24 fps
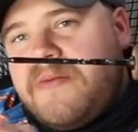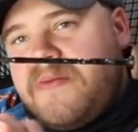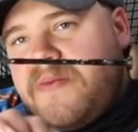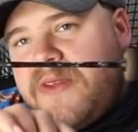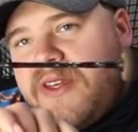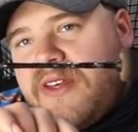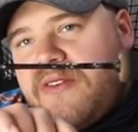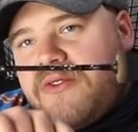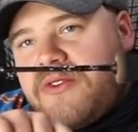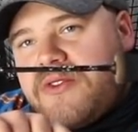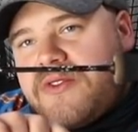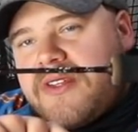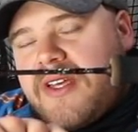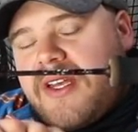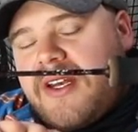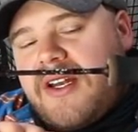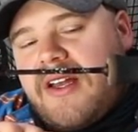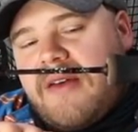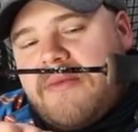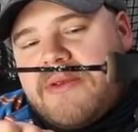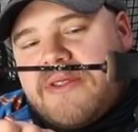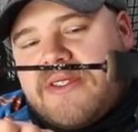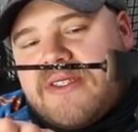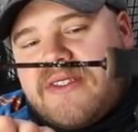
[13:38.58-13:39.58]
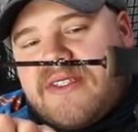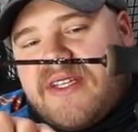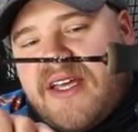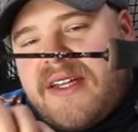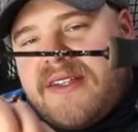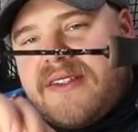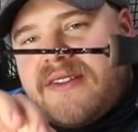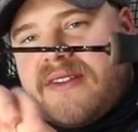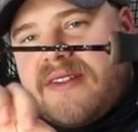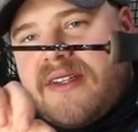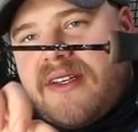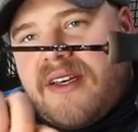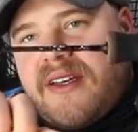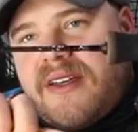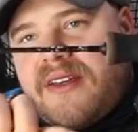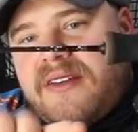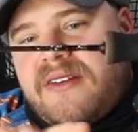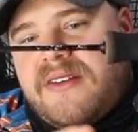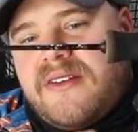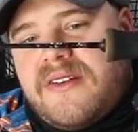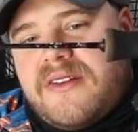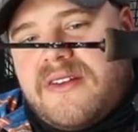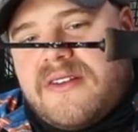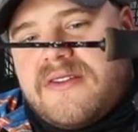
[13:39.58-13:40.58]
and if you set it up as a dead stick,
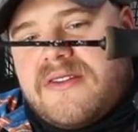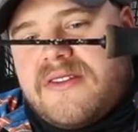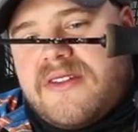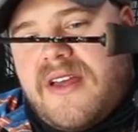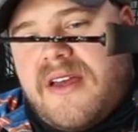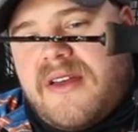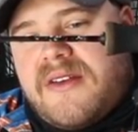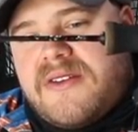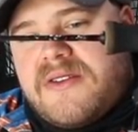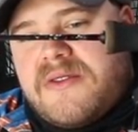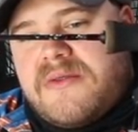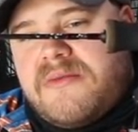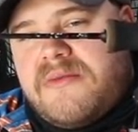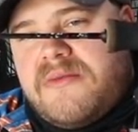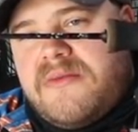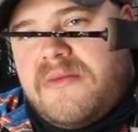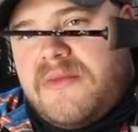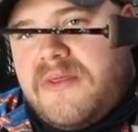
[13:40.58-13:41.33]
you can see I just